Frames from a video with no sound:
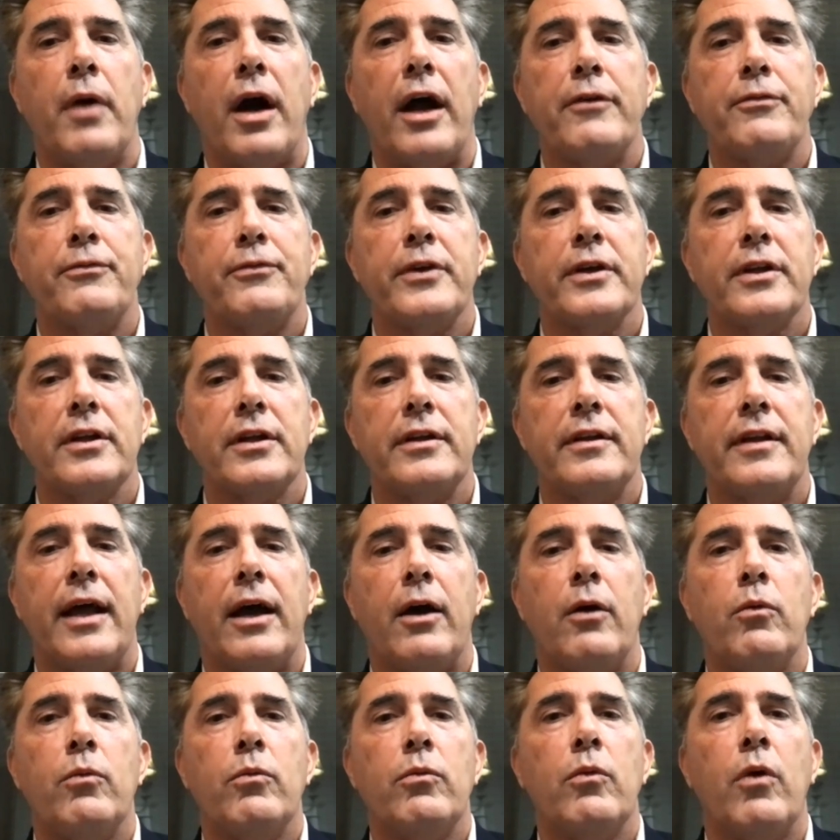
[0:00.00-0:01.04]
my feeling
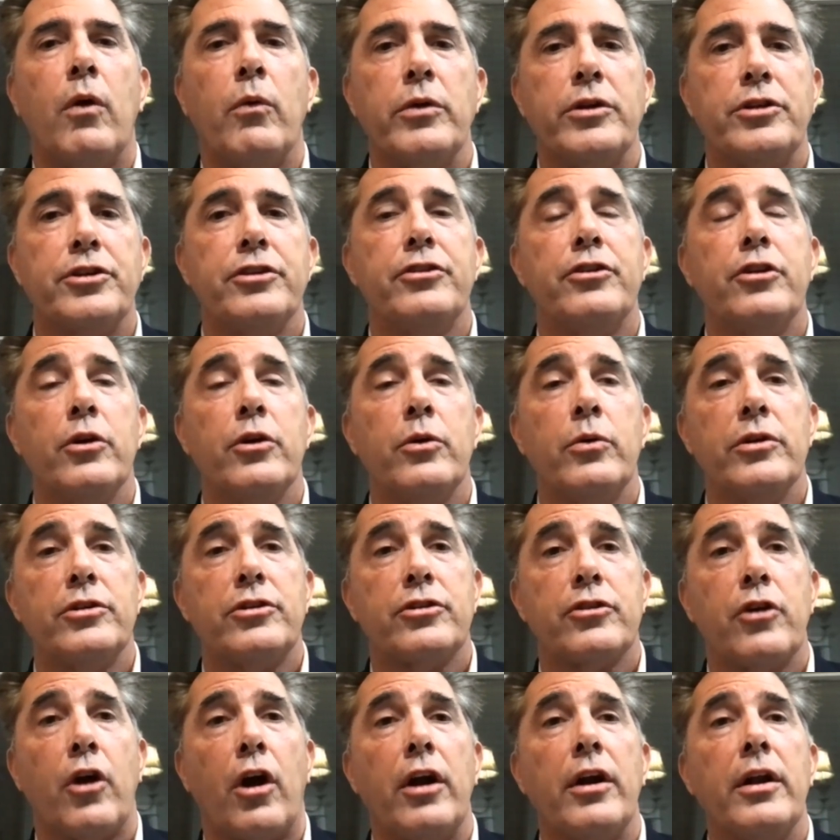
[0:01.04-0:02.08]
that what we should do is
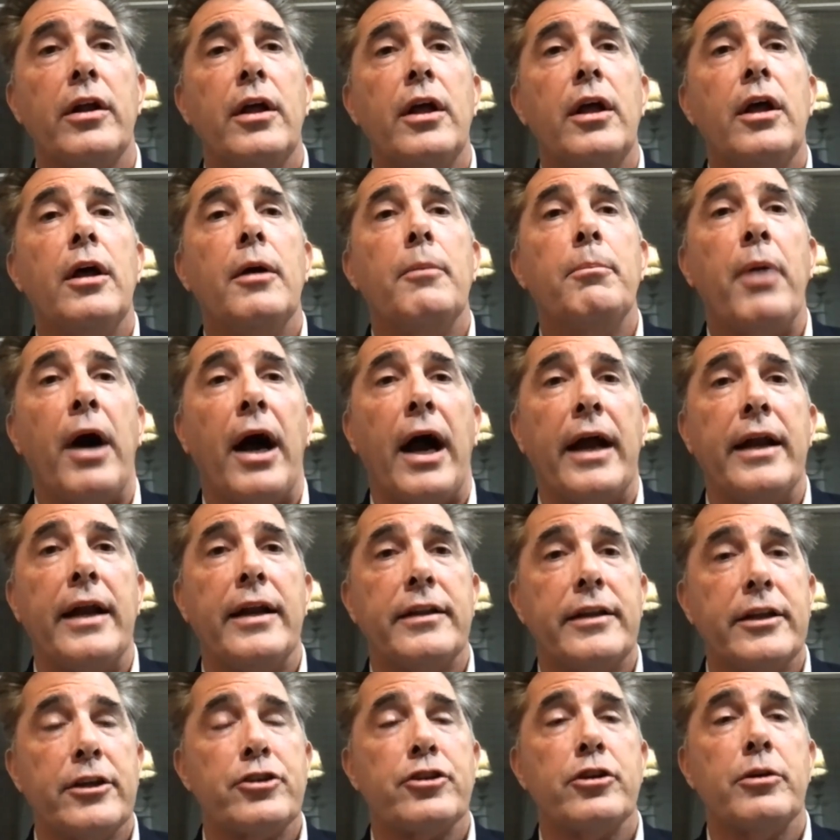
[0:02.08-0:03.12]
start buying
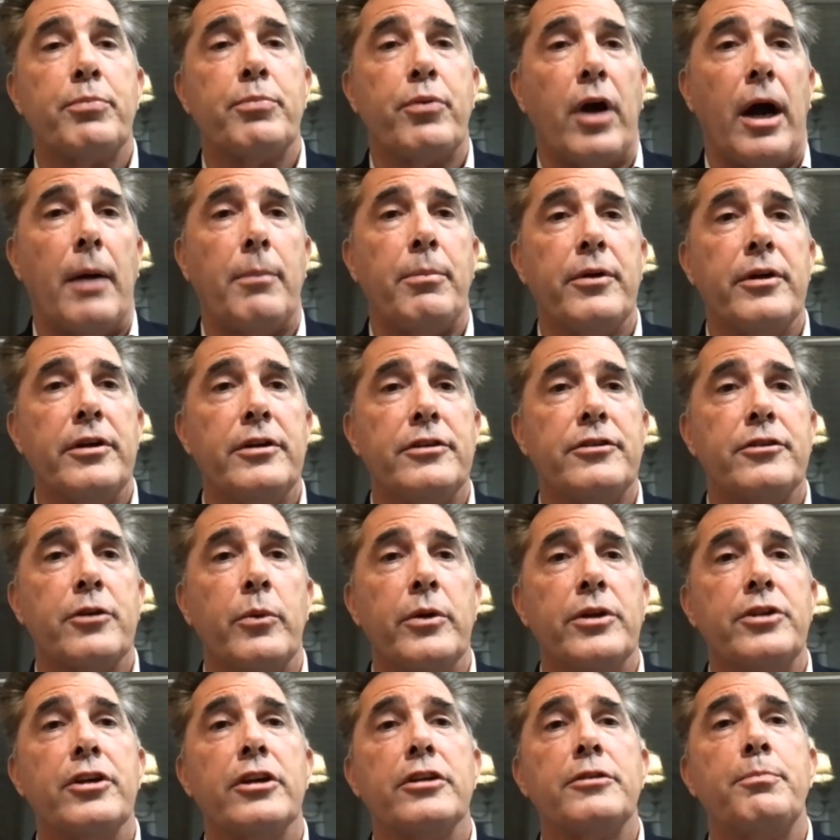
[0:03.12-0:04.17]
additional properties. So
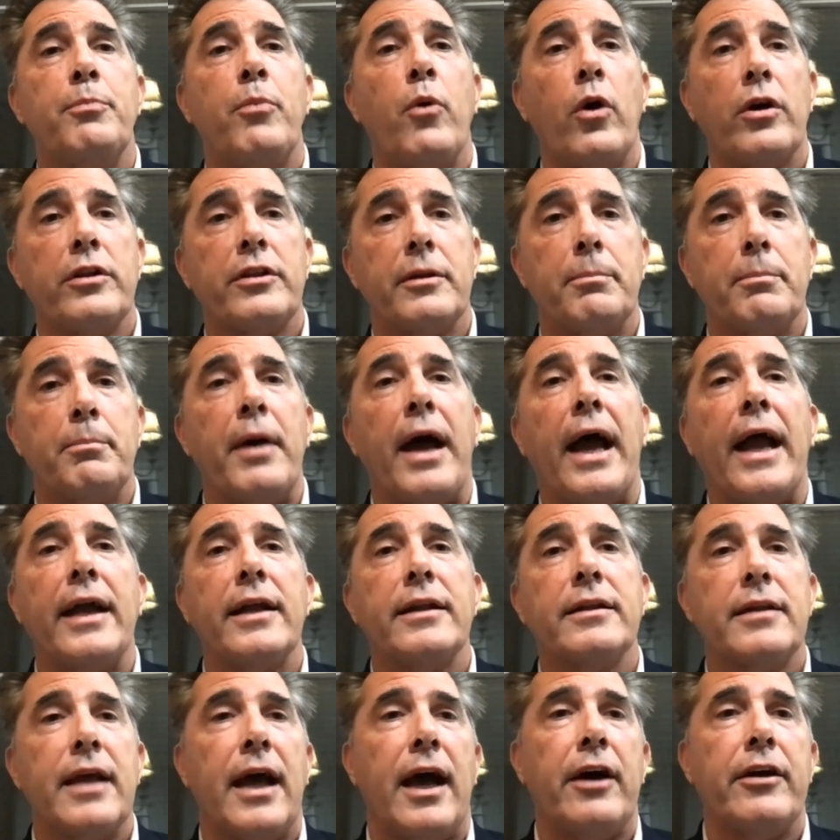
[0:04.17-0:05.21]
we just bought the bank
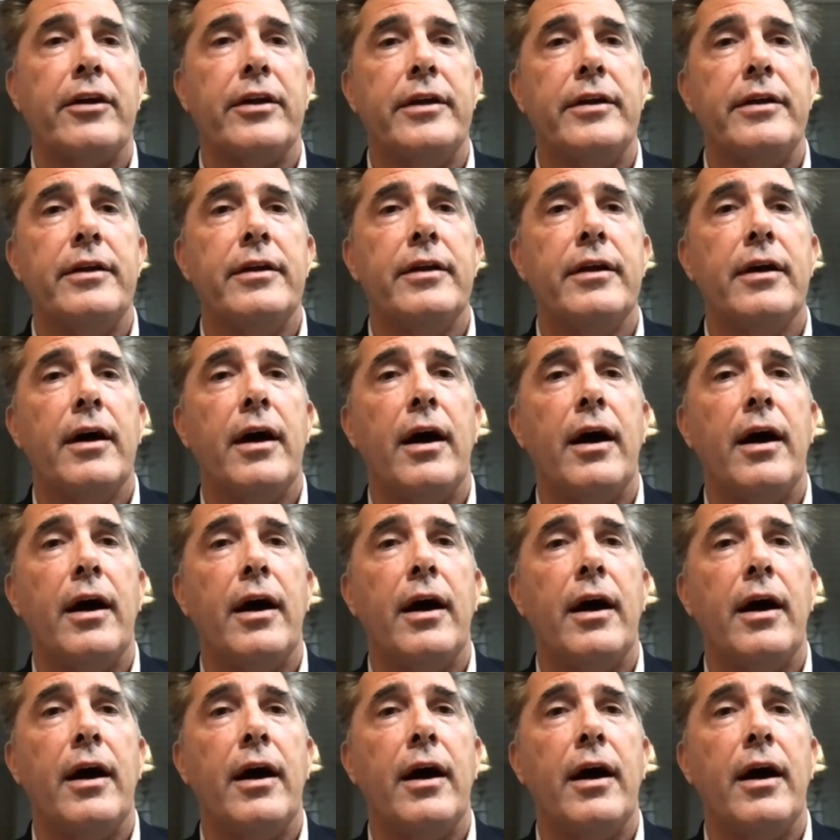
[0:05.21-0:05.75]
down in